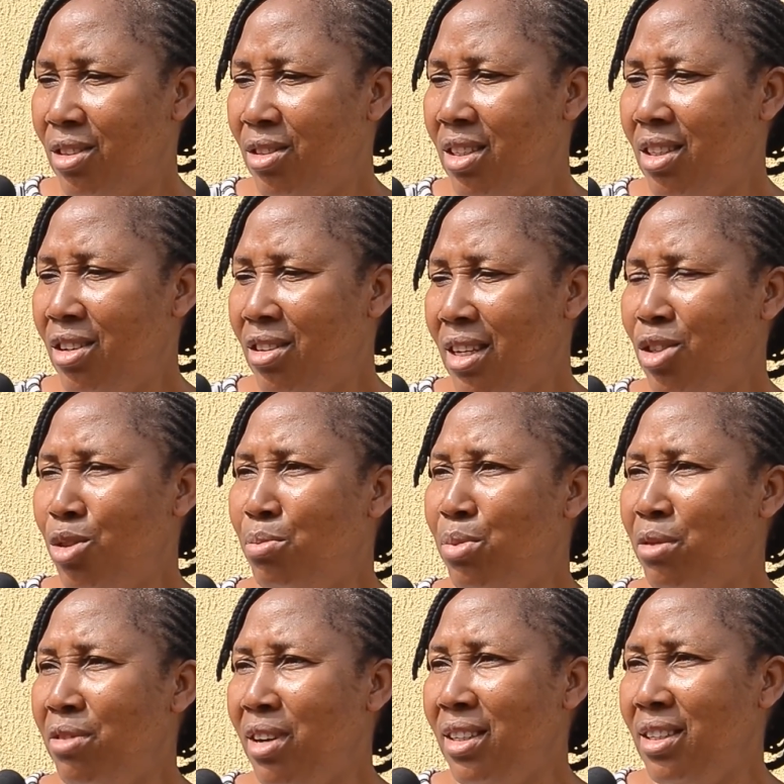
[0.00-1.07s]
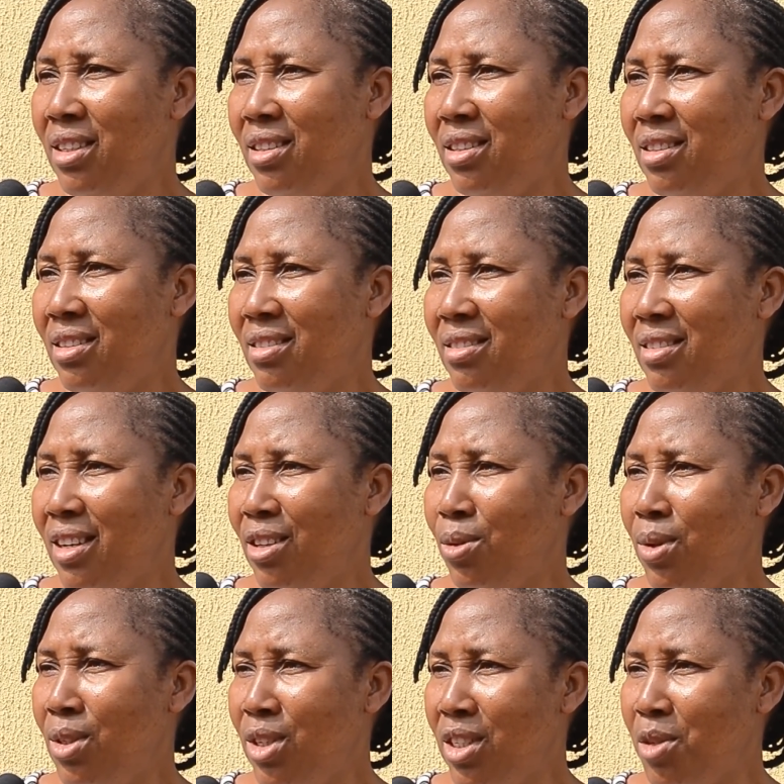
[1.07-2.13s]
In order to prevent it. I don't
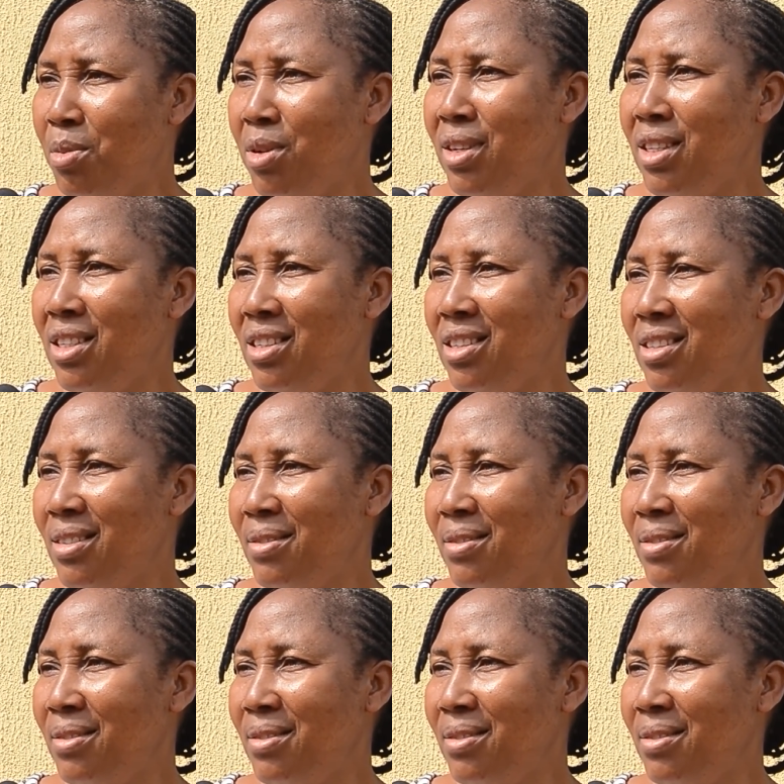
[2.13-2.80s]
want to experience it.